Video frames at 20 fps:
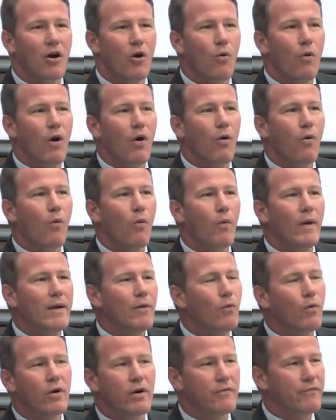Well, we
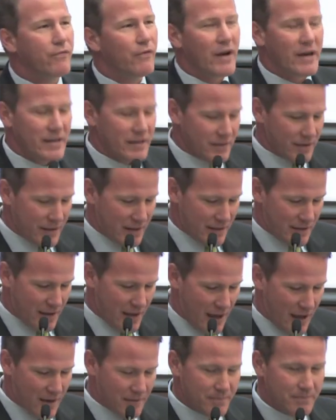weren't afraid to lead
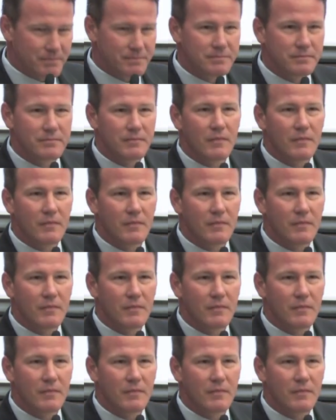then.